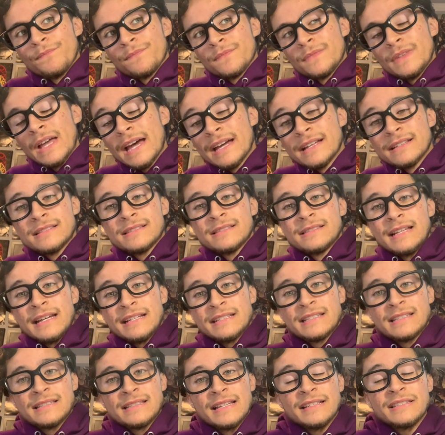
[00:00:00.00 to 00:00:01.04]
That's
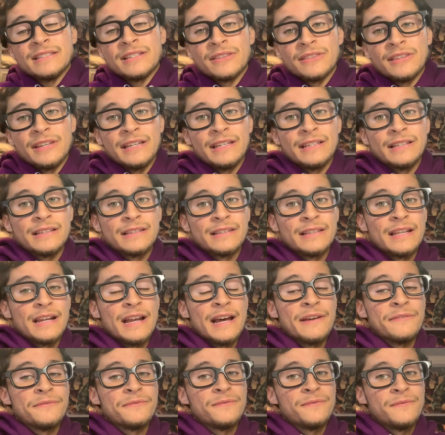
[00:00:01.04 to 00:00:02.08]
a thing that
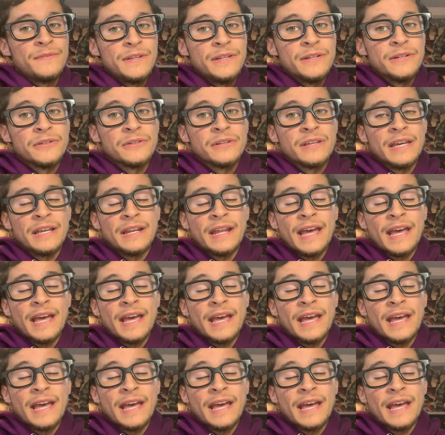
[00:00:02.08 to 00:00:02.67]
I feel can